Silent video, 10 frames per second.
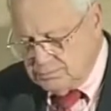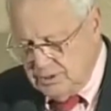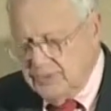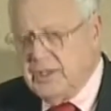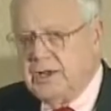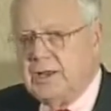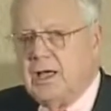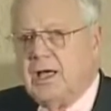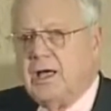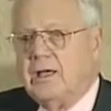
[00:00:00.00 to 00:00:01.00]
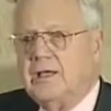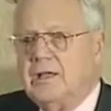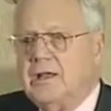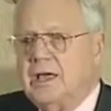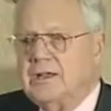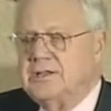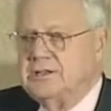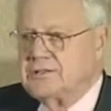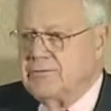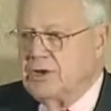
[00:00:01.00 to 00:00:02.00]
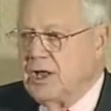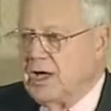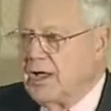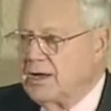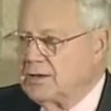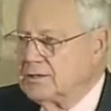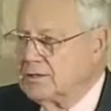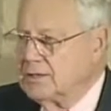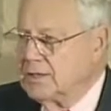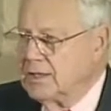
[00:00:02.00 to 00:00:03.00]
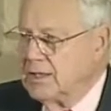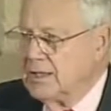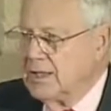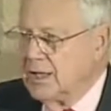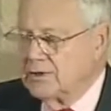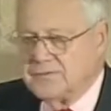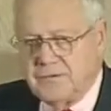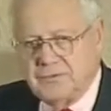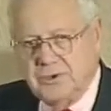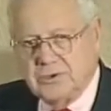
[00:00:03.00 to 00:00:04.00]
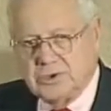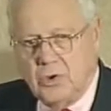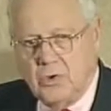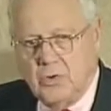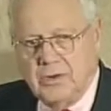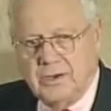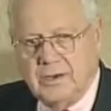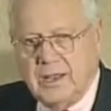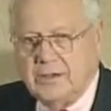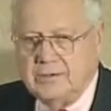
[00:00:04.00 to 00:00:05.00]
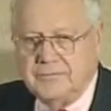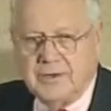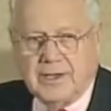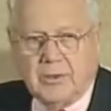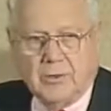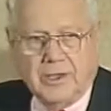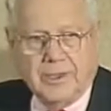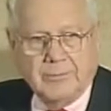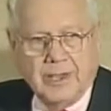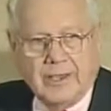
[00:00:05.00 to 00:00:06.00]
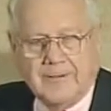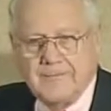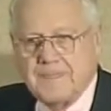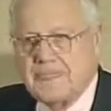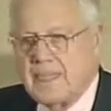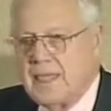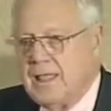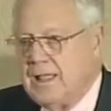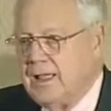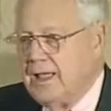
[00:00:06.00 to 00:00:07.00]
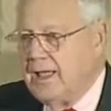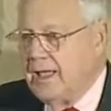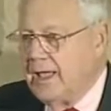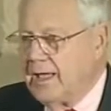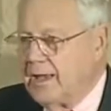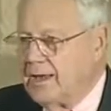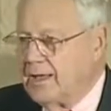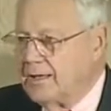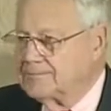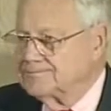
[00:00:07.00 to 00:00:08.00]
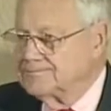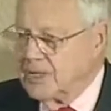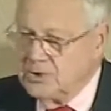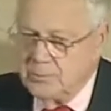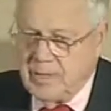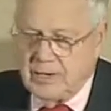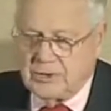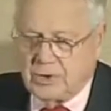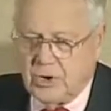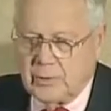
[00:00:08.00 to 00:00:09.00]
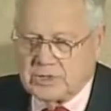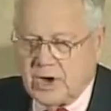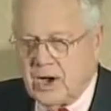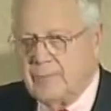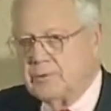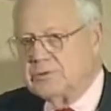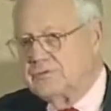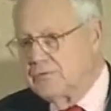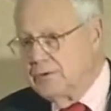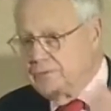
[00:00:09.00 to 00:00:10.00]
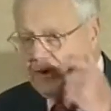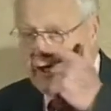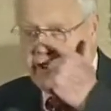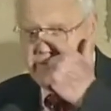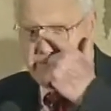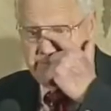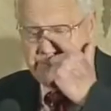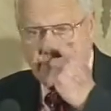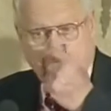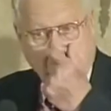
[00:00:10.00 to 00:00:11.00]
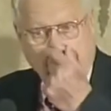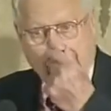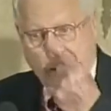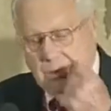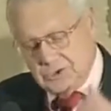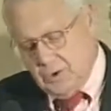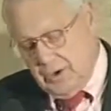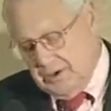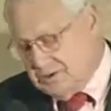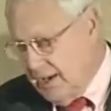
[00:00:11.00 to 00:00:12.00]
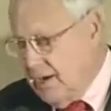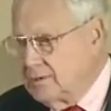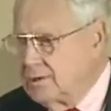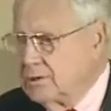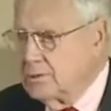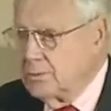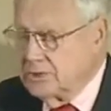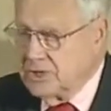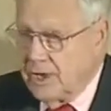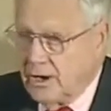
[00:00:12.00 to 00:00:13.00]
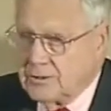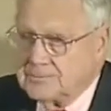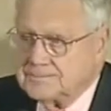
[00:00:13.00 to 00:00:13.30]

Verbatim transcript: and then uh, in 1979, I was 50 years old, and now you can figure how old I am now. And uh, I knew mandatory retirement was 55, so I decided to retire.